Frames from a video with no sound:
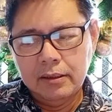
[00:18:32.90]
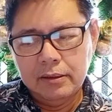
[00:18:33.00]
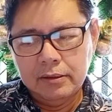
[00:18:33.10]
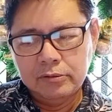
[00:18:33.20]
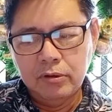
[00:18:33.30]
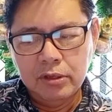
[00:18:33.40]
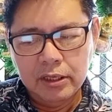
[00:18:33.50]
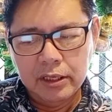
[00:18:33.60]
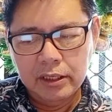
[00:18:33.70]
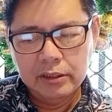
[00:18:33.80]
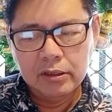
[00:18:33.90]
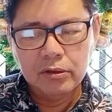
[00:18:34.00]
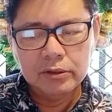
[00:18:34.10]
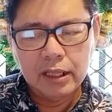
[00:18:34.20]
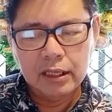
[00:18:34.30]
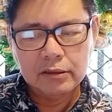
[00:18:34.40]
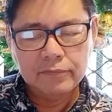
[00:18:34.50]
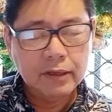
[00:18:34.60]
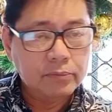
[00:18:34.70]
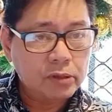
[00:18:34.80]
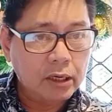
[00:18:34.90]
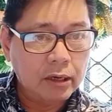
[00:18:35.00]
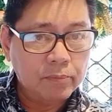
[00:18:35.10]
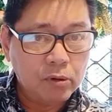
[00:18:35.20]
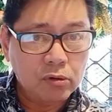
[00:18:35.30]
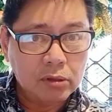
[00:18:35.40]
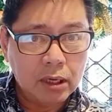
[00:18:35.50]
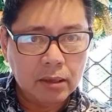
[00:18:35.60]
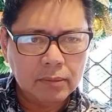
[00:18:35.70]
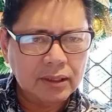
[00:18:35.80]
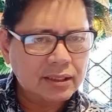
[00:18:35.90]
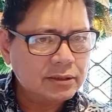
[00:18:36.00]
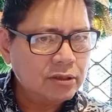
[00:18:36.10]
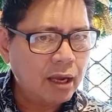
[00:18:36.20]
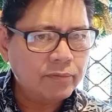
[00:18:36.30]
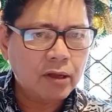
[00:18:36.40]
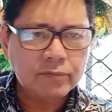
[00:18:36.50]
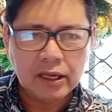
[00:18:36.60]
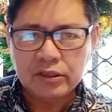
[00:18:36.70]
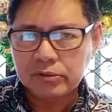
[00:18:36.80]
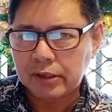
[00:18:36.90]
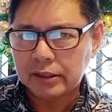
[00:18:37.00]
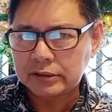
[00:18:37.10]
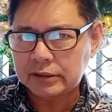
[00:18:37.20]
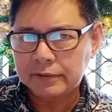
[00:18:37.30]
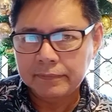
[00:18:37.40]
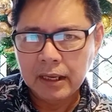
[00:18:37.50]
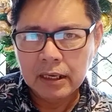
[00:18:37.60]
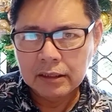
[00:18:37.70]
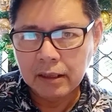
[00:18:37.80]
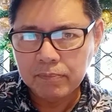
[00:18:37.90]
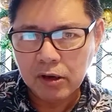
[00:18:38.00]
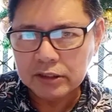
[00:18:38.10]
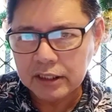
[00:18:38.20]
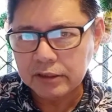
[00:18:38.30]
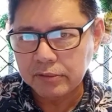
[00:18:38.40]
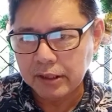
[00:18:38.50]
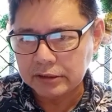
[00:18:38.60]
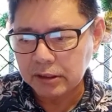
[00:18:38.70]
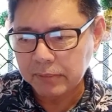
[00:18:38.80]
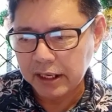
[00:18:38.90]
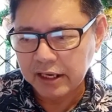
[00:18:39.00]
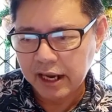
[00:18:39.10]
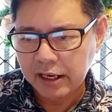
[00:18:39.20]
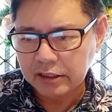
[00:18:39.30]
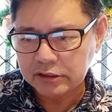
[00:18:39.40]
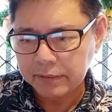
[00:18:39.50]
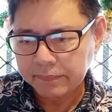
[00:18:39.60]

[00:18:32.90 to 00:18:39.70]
to learn the content of the training program. You have to have the interest, the employee's interest to be engaged.